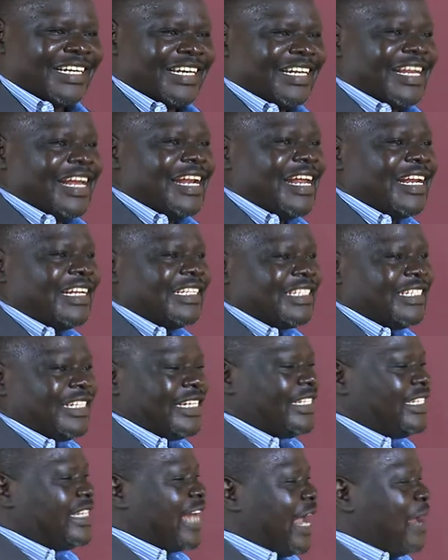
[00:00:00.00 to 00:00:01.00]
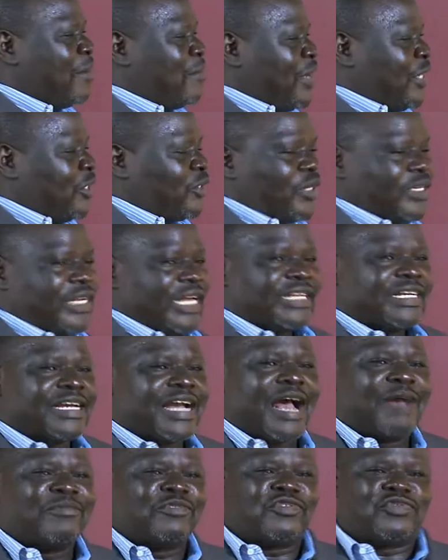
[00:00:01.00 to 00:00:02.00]
Then there is this dimension that
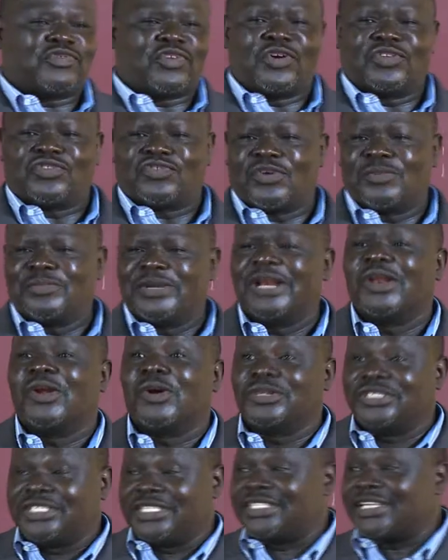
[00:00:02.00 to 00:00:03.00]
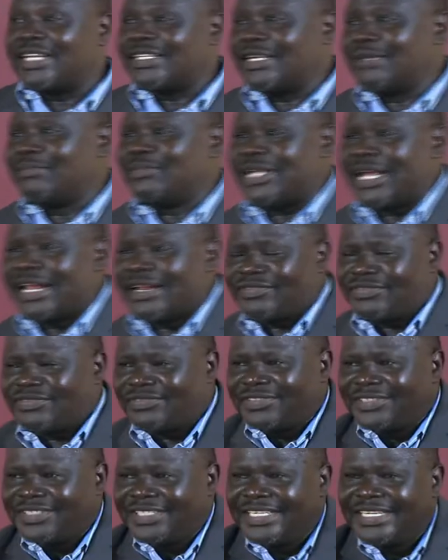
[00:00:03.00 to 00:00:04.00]
comes forth from the Lord Jesus himself.
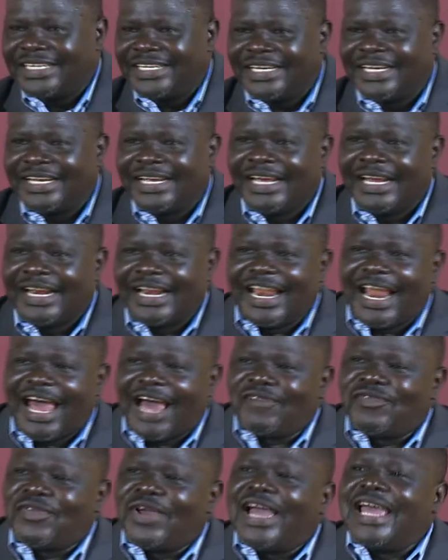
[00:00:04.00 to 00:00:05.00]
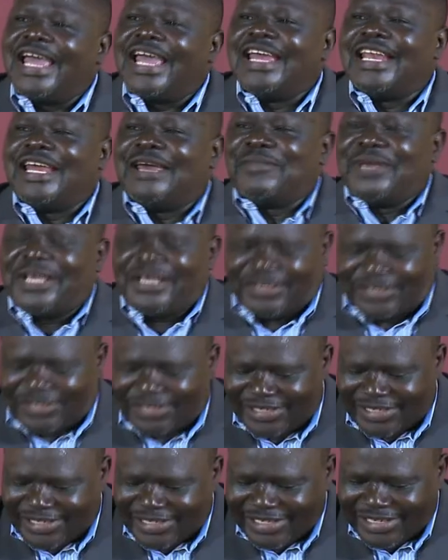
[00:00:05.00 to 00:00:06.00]
Love your
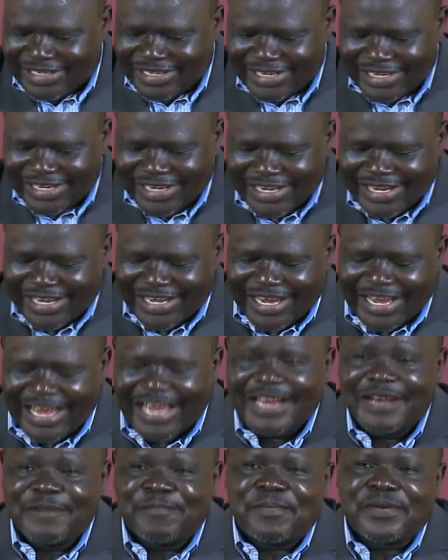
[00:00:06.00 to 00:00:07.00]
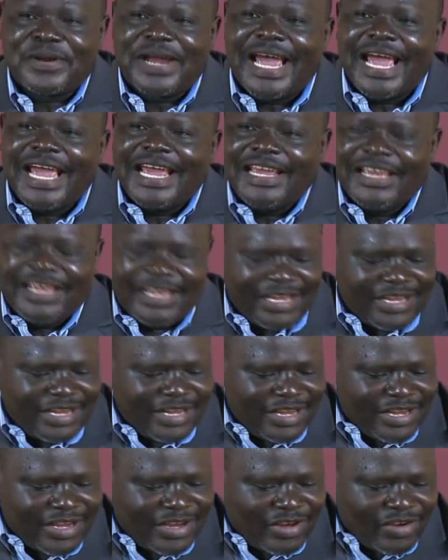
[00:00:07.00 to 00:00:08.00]
enemies and pray
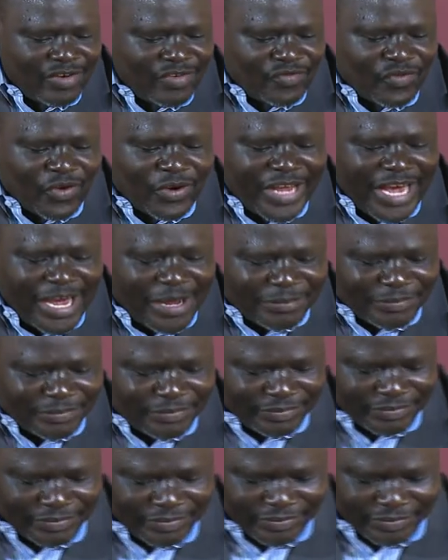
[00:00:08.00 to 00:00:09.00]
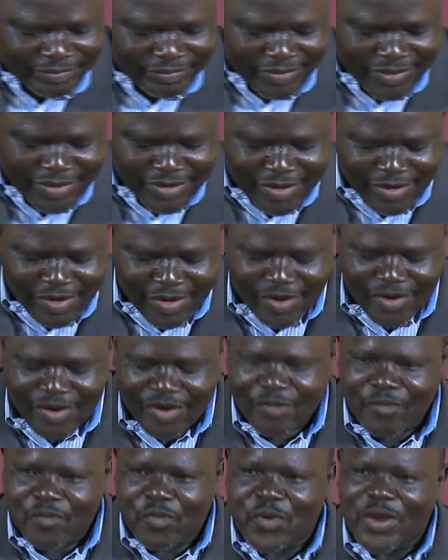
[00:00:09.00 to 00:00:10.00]
for them.
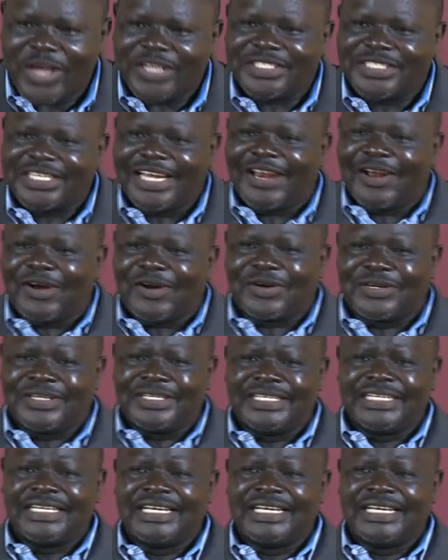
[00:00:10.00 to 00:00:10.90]
Praise the Lord.